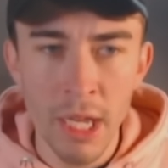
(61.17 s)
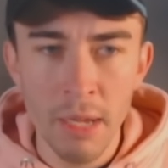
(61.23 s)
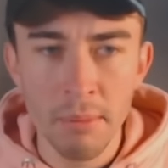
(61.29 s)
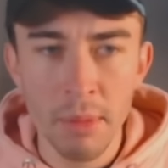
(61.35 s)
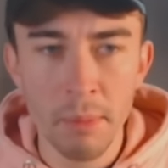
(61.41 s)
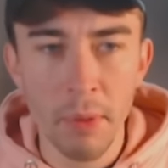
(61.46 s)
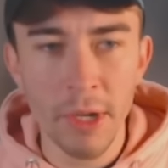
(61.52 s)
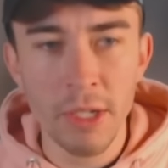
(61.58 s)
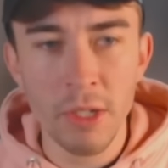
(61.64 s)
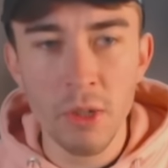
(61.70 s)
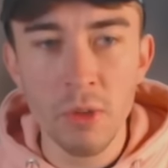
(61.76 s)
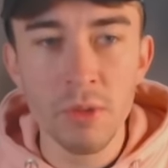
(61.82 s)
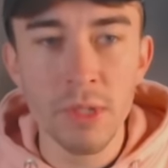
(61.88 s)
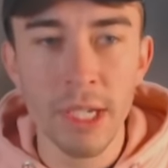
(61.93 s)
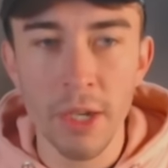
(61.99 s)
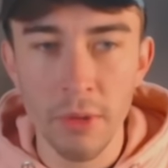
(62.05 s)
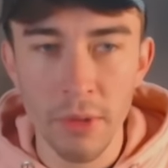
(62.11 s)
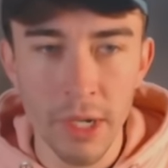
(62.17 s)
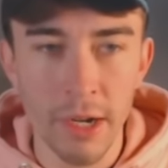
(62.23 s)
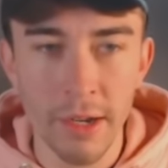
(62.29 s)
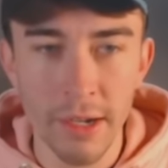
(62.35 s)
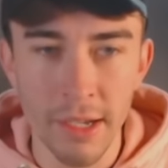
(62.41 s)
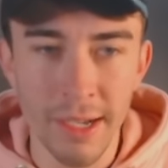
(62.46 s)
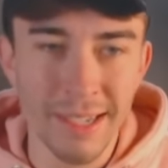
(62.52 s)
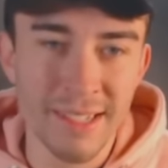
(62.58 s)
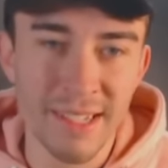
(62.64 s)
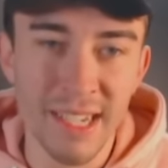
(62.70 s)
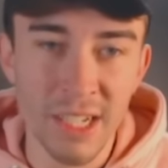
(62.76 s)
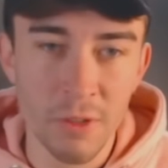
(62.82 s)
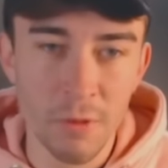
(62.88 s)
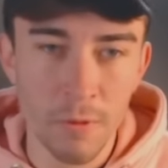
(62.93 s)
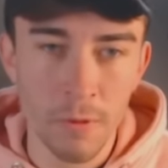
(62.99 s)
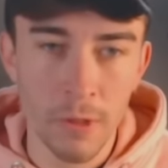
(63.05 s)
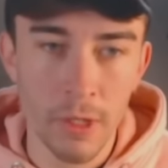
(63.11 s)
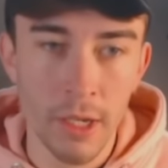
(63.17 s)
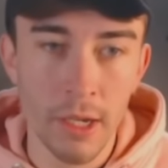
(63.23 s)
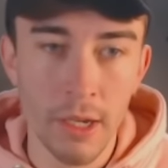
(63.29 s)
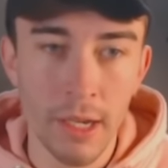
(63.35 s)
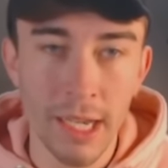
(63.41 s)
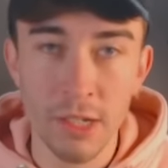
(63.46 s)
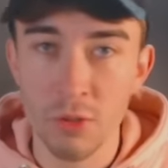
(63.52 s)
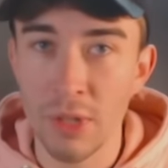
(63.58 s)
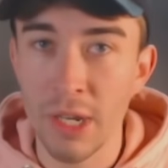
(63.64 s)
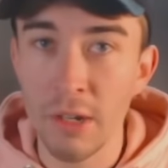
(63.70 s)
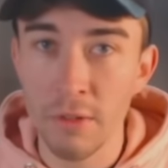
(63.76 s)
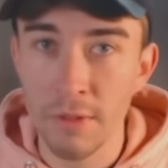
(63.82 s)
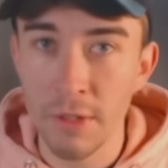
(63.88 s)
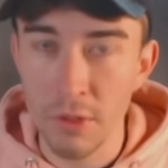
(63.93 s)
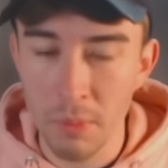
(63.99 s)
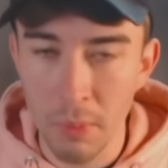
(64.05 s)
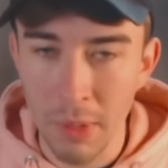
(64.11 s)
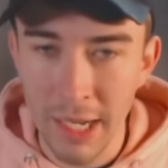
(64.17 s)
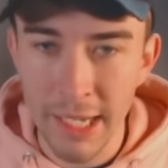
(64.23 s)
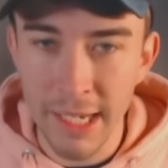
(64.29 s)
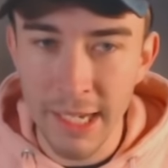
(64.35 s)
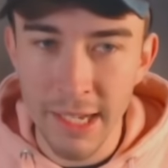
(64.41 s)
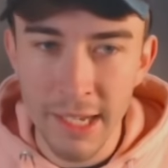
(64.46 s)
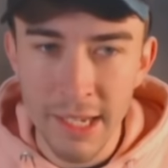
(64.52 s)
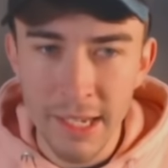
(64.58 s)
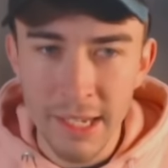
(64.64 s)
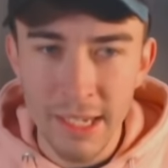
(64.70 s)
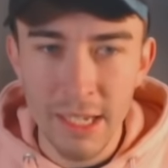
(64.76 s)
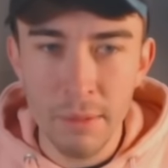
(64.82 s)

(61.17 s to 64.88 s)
But by using Onana as an extra outfield player, it